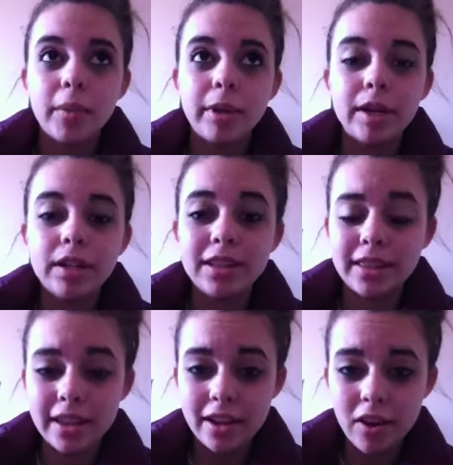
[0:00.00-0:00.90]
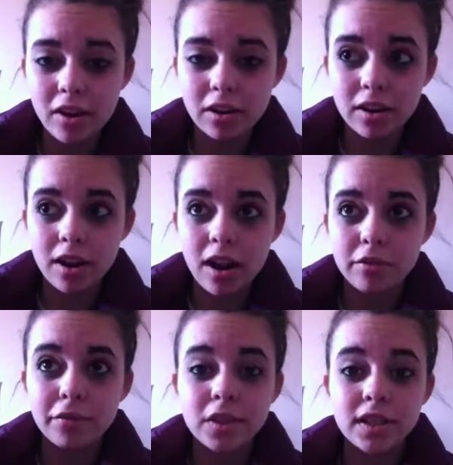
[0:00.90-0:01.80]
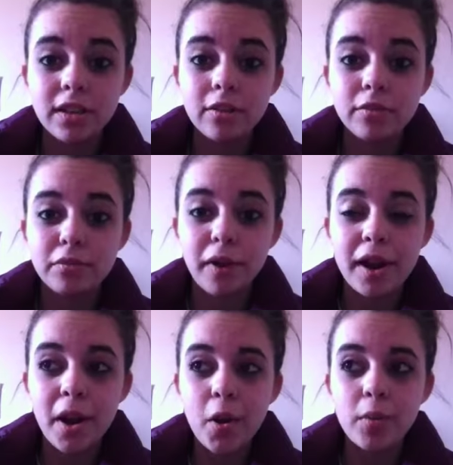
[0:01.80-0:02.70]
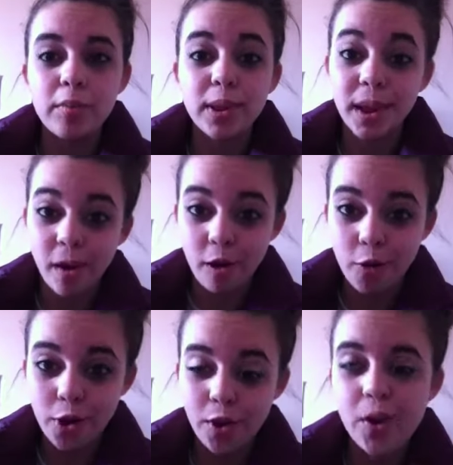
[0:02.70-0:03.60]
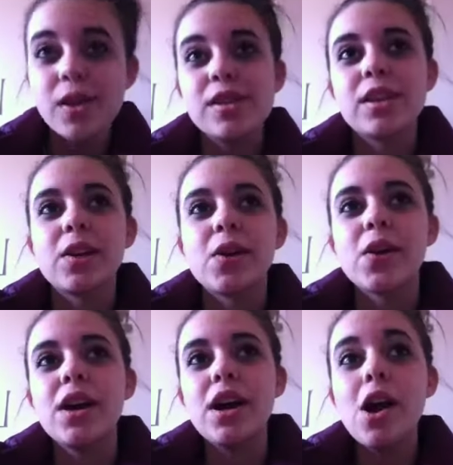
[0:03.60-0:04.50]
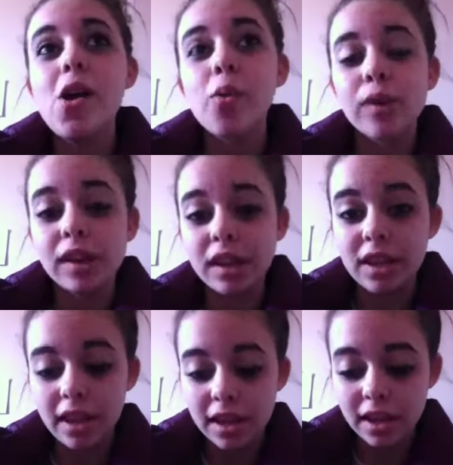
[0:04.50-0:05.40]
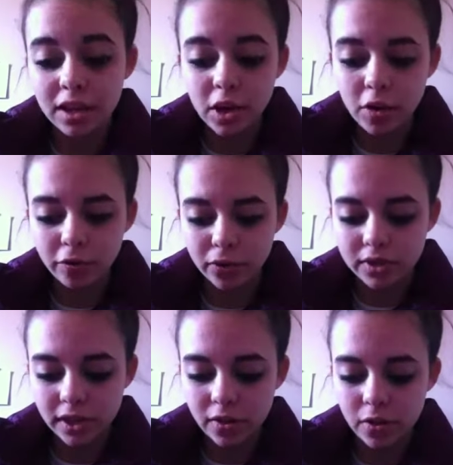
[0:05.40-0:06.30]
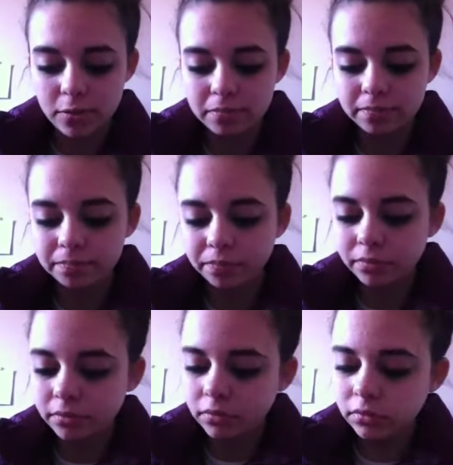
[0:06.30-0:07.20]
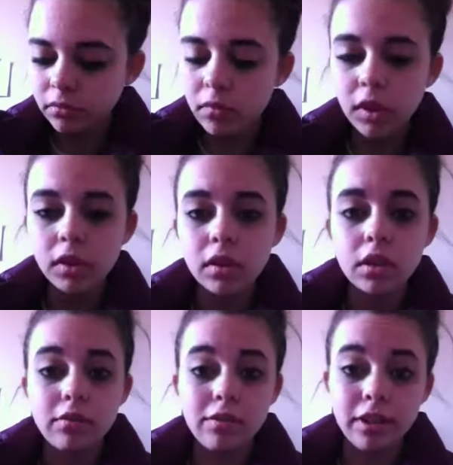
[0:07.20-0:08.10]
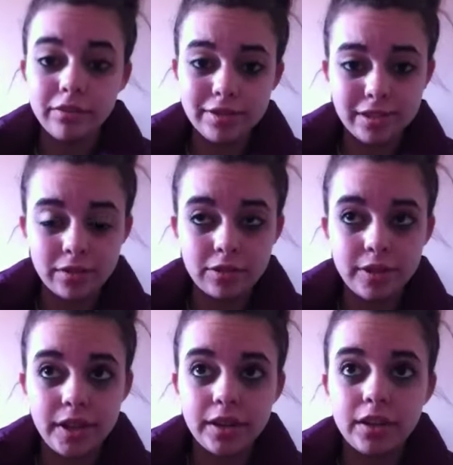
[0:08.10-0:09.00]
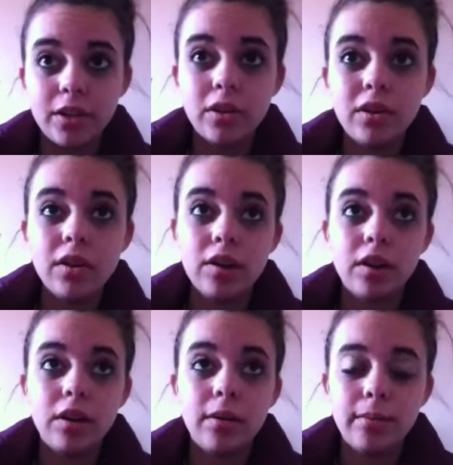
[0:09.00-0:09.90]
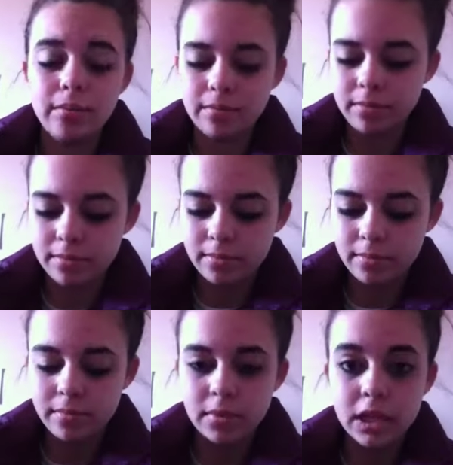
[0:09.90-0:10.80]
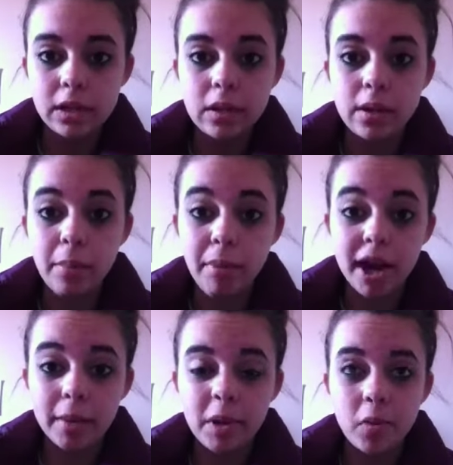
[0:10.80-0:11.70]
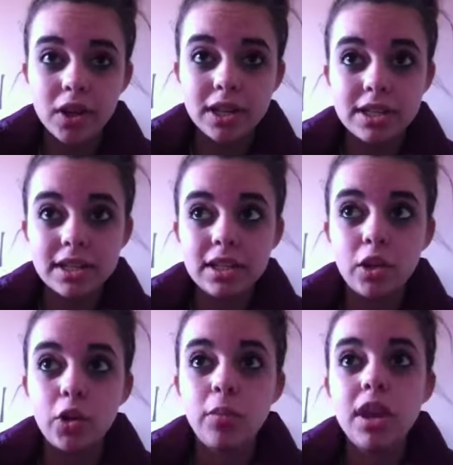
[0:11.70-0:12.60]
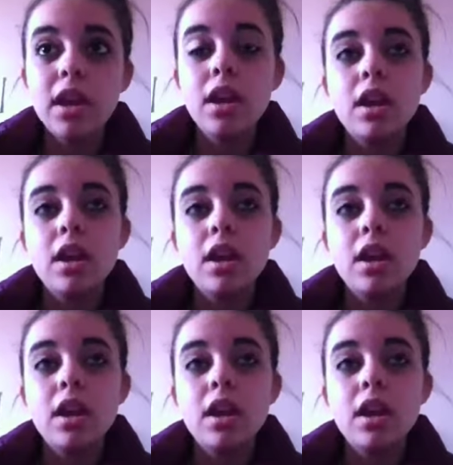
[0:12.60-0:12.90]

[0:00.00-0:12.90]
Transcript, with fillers: Apparently, they are not for sale right now, but they are real, so when they go for sale, if you live in South Korea, um, buy me one and send it to me.